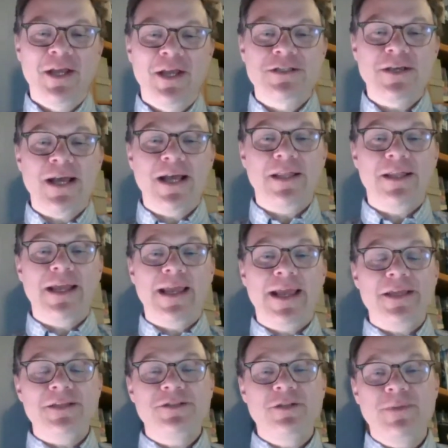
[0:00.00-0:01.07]
So, Alan, I
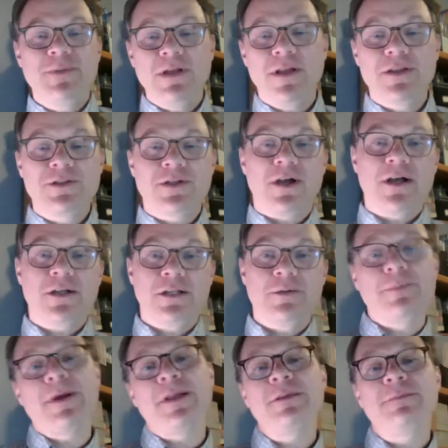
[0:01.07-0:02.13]
asked you to talk a little
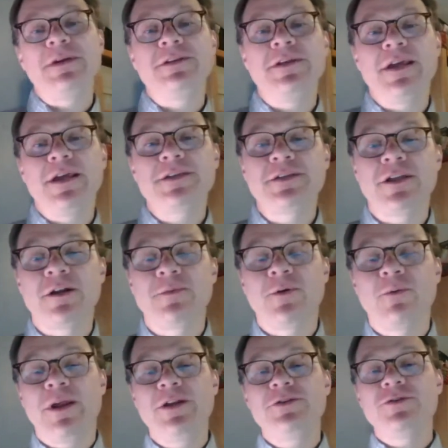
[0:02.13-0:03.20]
bit about the BTS Center, but
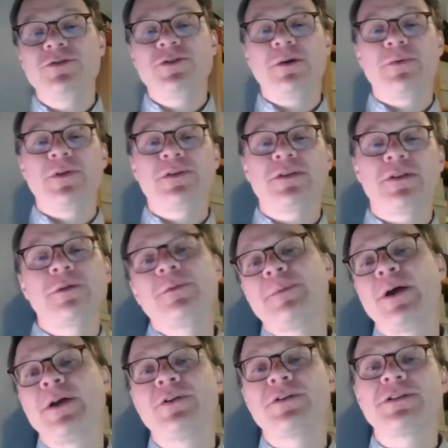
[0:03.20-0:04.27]
why don't you share with us a little bit
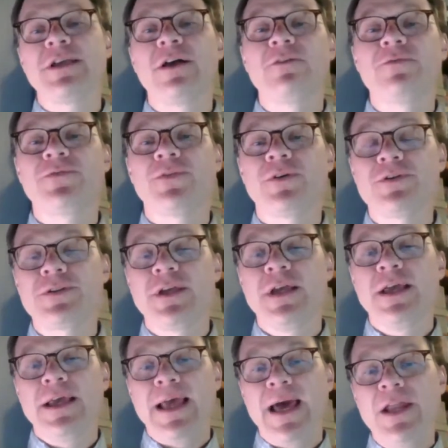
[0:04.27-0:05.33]
about yourself first?
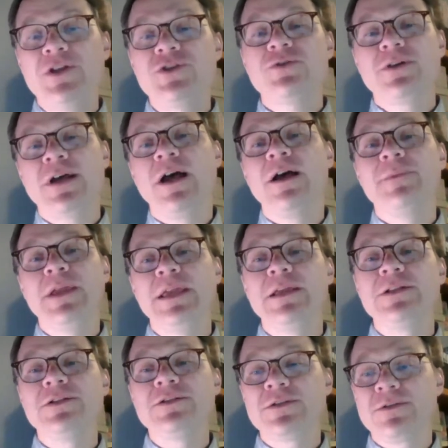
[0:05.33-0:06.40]
How did you come
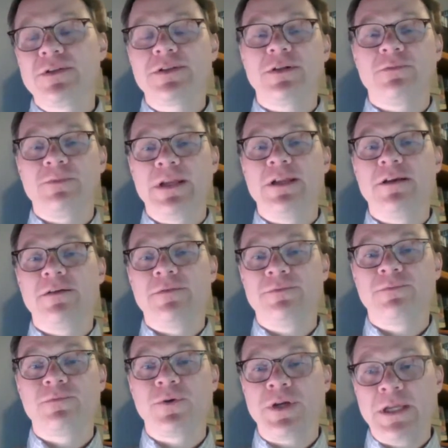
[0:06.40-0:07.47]
into this arena of
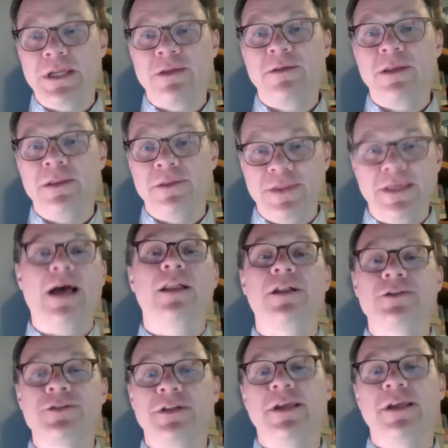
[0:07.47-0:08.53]
working in
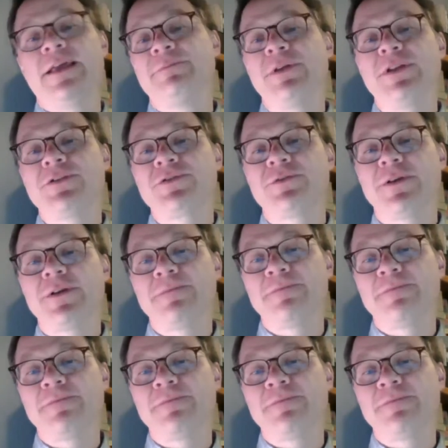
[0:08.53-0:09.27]
theology and ministry?